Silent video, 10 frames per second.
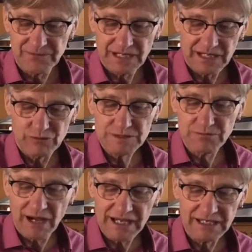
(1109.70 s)
it was
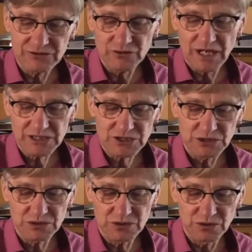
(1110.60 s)
my
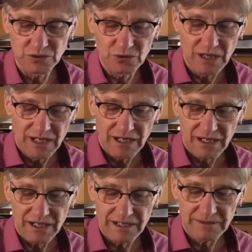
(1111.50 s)
introduction to
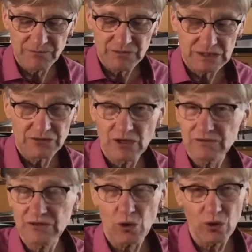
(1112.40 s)

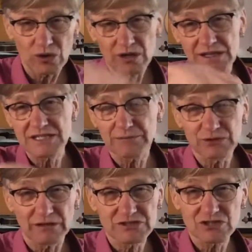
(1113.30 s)
the whole concept
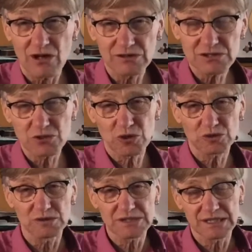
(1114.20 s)
of song
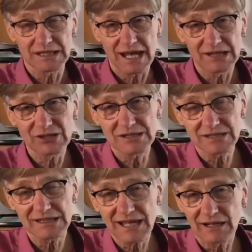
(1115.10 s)
circles and things
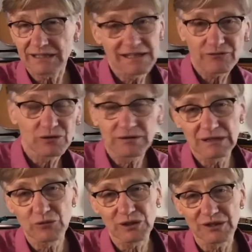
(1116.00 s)
like that. I'd never
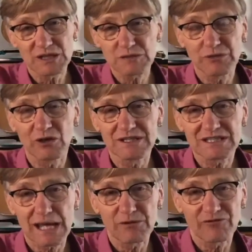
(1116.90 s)
really experienced
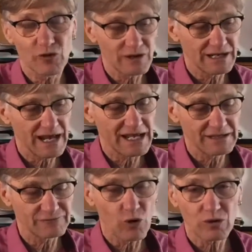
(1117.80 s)
that before. And
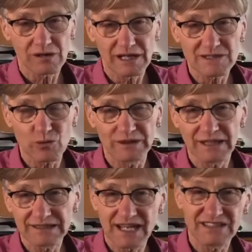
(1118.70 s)
at Focal Lines one
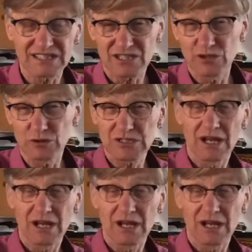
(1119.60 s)
night, they had this huge